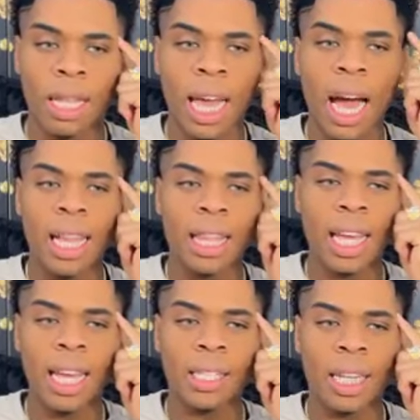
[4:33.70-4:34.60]
There are
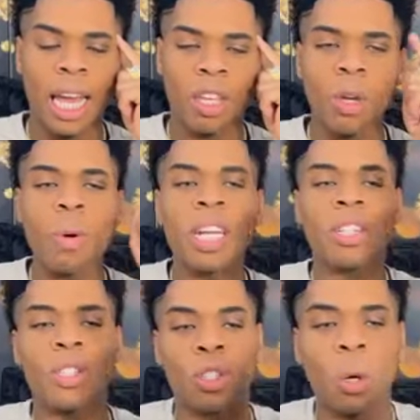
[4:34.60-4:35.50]
things that you
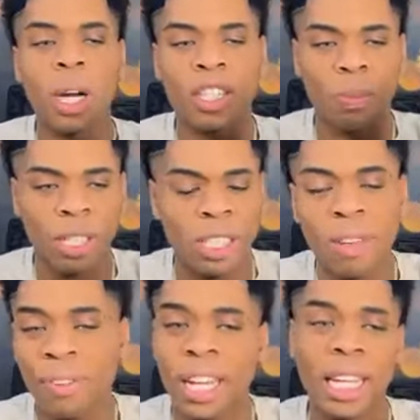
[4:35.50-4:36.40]
enjoy
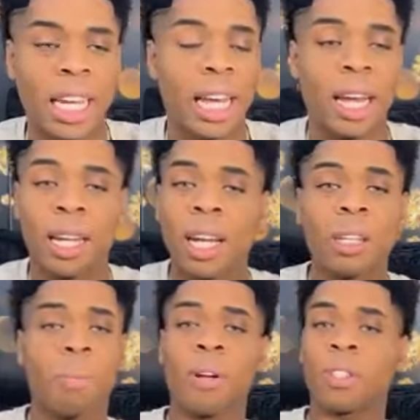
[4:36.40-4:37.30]
specifically that
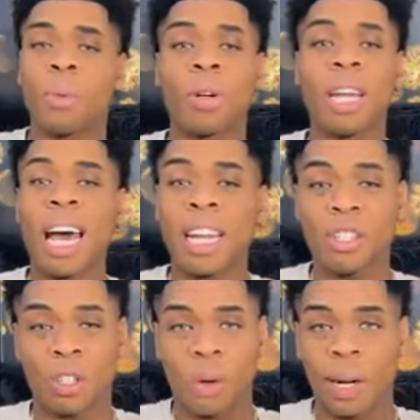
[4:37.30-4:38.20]
another person will not
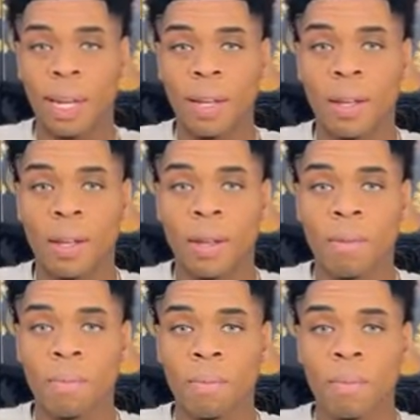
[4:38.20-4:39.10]
enjoy.
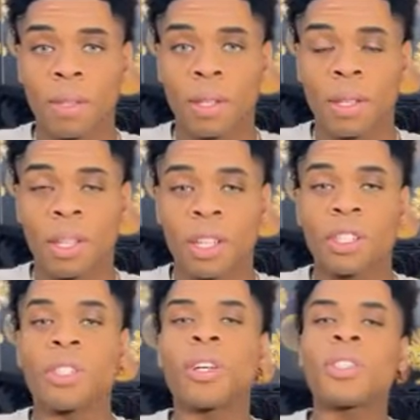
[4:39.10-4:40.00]

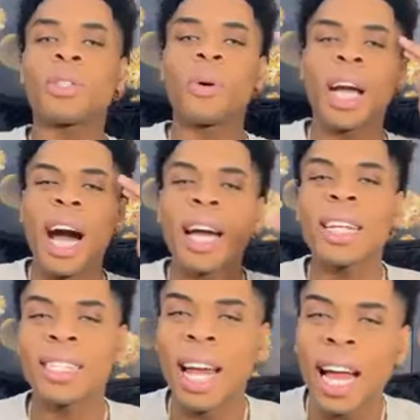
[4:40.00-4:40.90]
So God
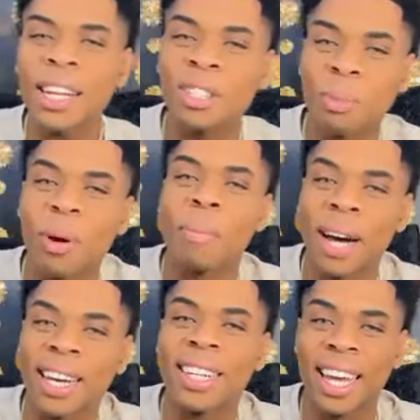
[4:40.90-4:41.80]
is knowledgeable
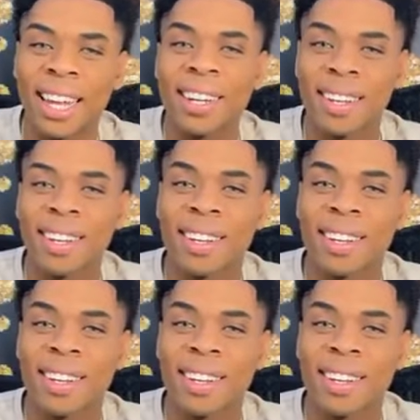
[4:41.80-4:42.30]
about that.